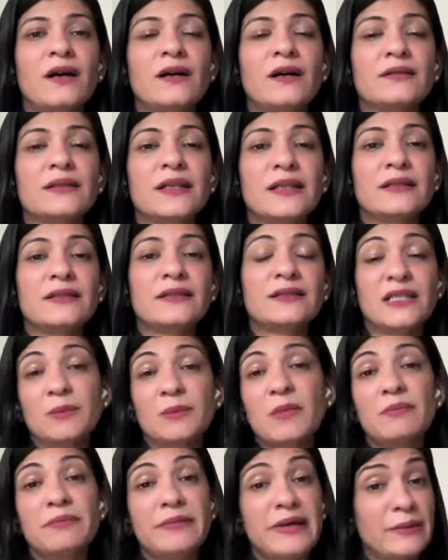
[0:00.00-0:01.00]
Then
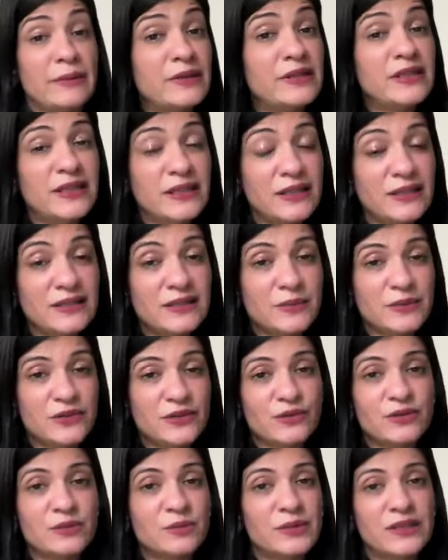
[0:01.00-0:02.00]
some are memories,
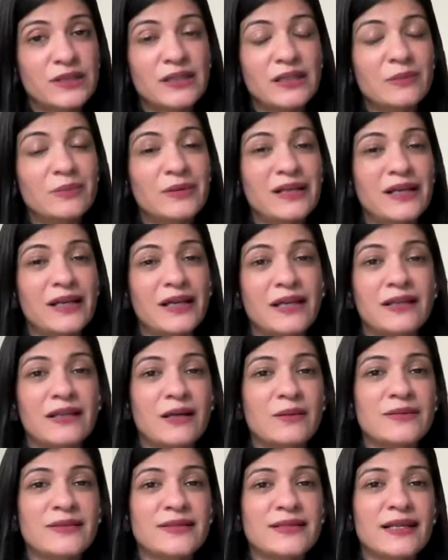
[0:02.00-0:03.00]
which could be
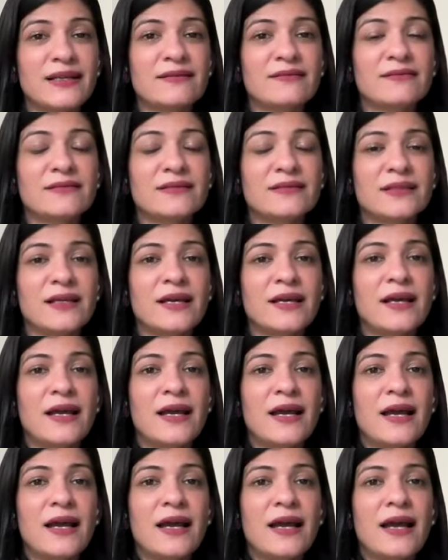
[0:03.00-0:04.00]
replaying themselves.
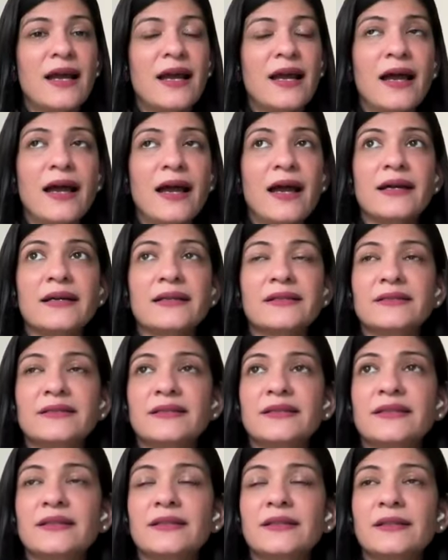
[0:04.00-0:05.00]

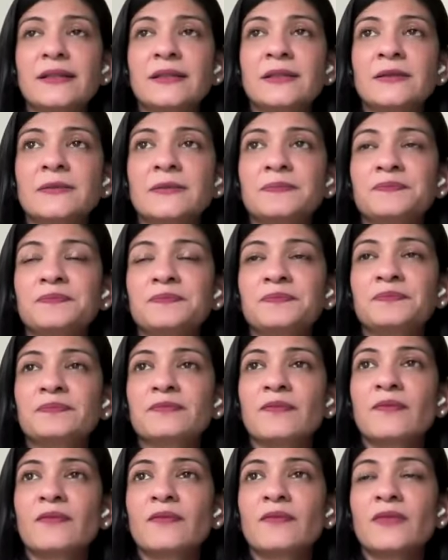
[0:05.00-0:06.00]
And a
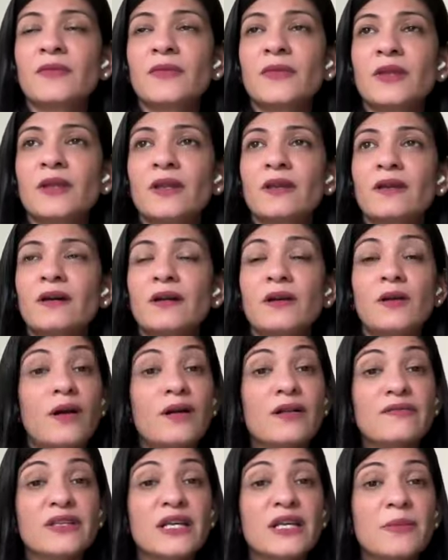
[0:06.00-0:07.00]

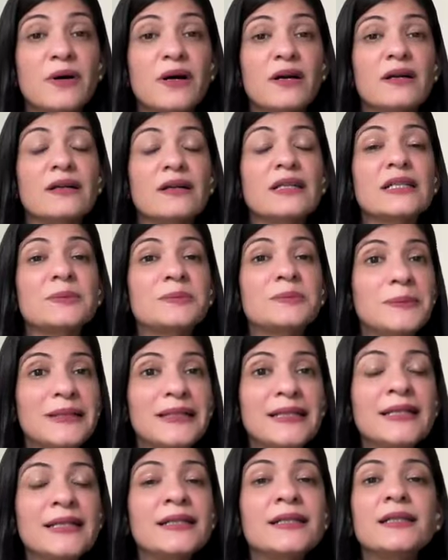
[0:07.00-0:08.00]
lot of them are
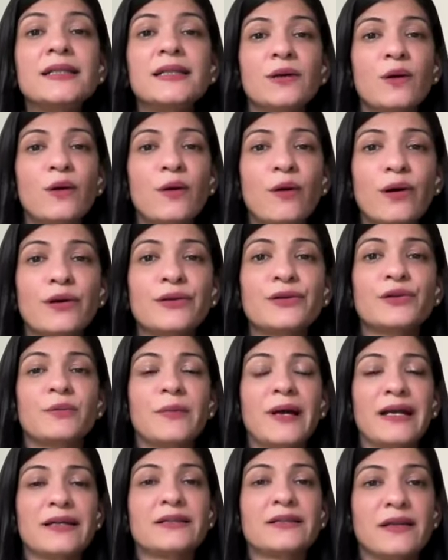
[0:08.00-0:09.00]
completely
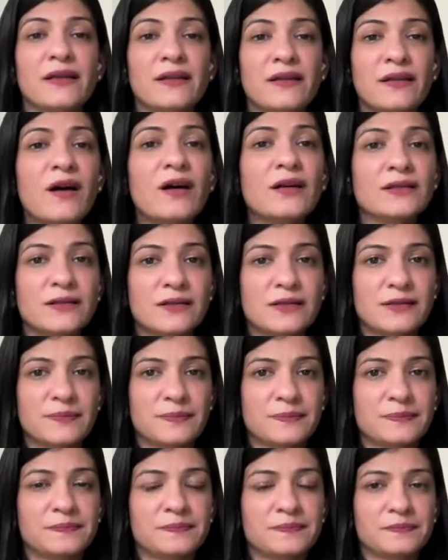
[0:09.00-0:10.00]
automatic
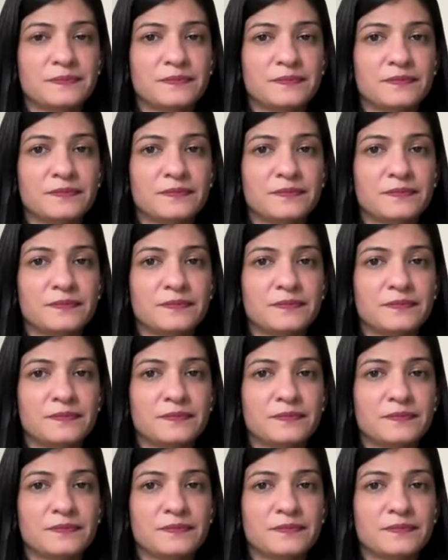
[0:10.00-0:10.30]
thoughts.